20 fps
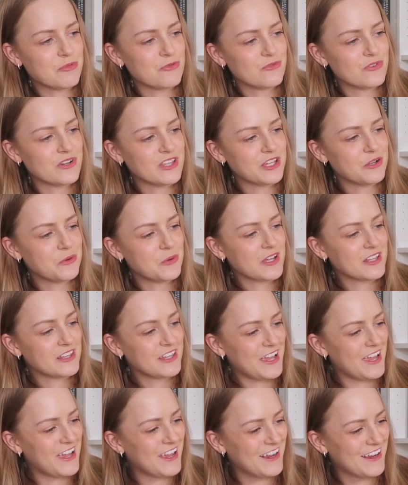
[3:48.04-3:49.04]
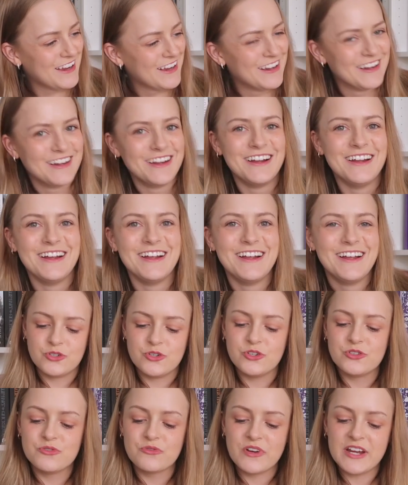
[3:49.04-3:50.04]
really quickly.
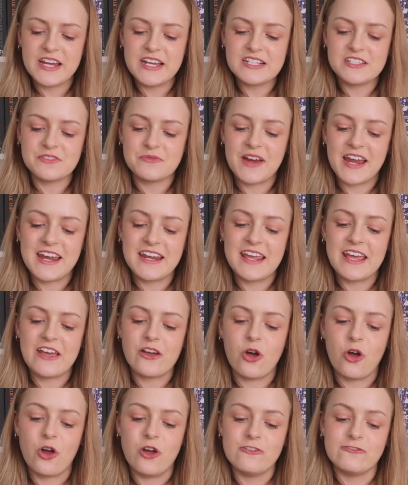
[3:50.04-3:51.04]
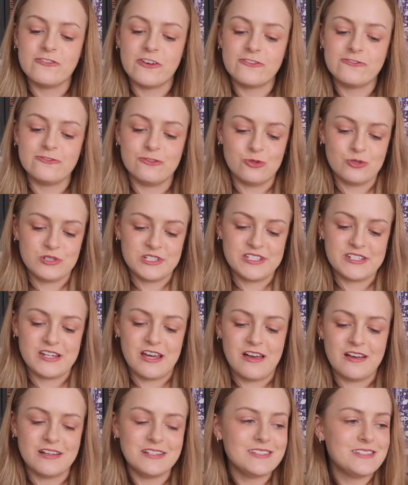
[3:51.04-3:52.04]
Goodreads rating over 4
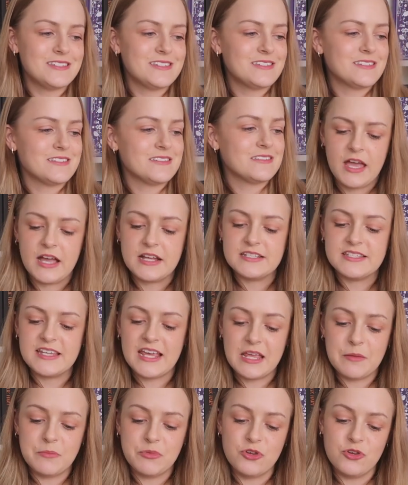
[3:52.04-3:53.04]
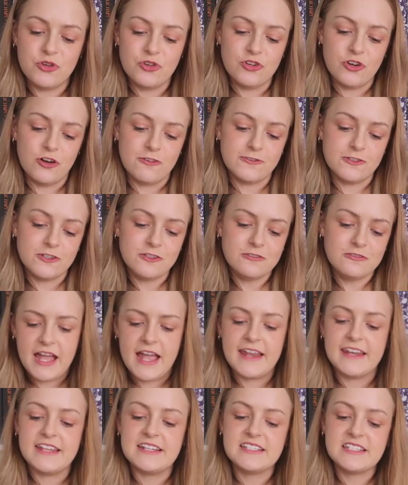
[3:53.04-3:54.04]
stars. A debut novel,
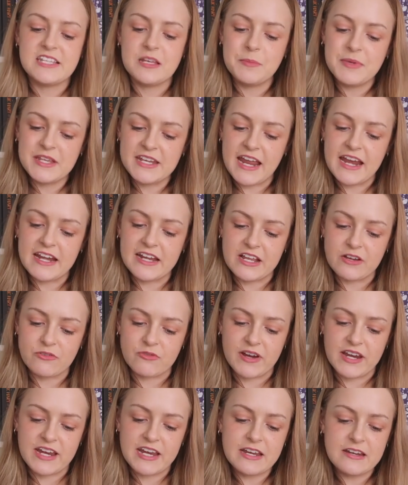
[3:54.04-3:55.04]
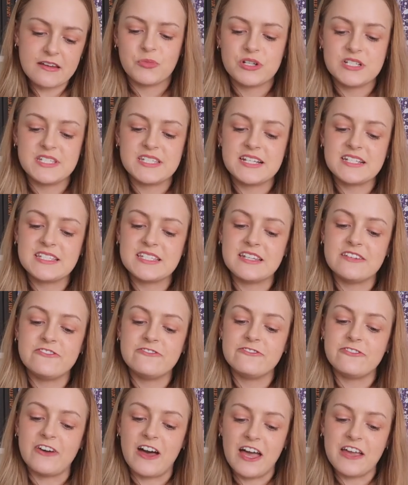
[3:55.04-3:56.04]
an intimidating read, predicted
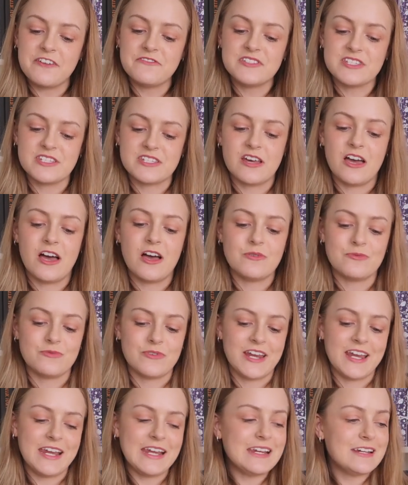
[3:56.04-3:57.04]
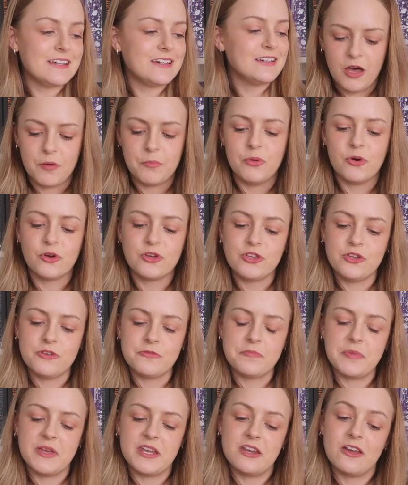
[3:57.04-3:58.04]
5-star read, a book
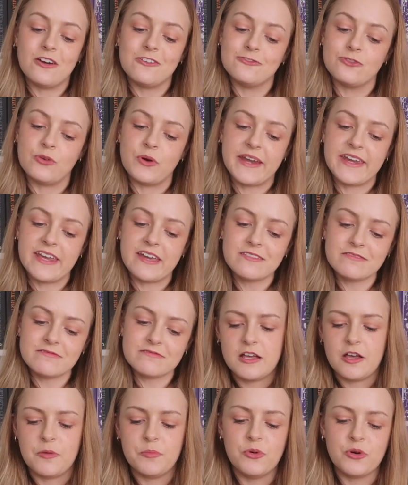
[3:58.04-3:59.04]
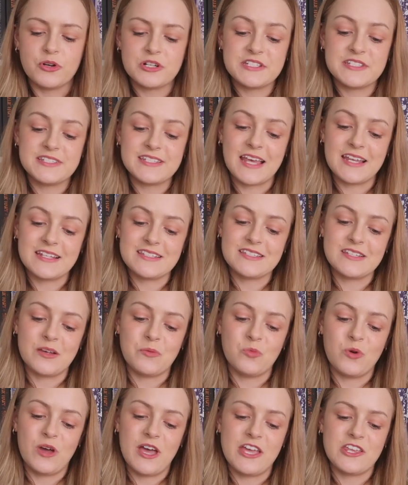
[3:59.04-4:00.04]
you've been avoiding, a book set
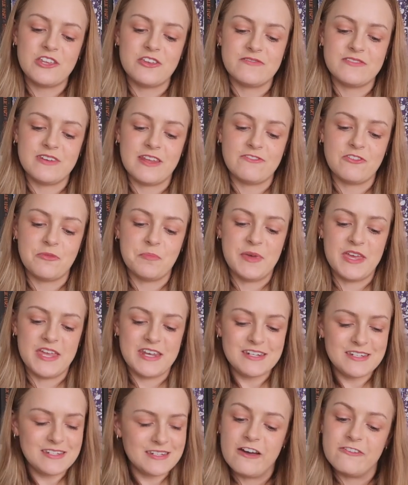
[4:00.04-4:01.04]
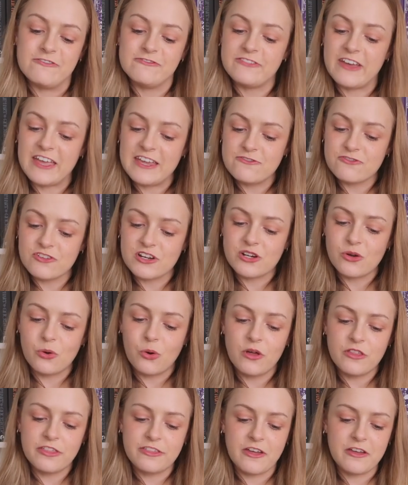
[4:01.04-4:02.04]
somewhere you've never been, a favorite
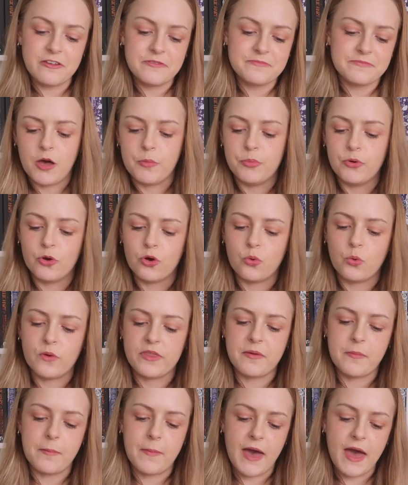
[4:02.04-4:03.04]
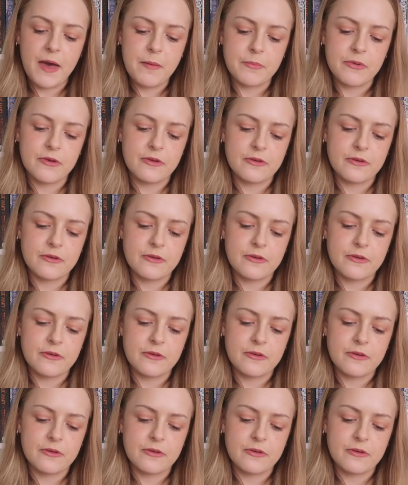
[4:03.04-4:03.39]
author, a book with a map,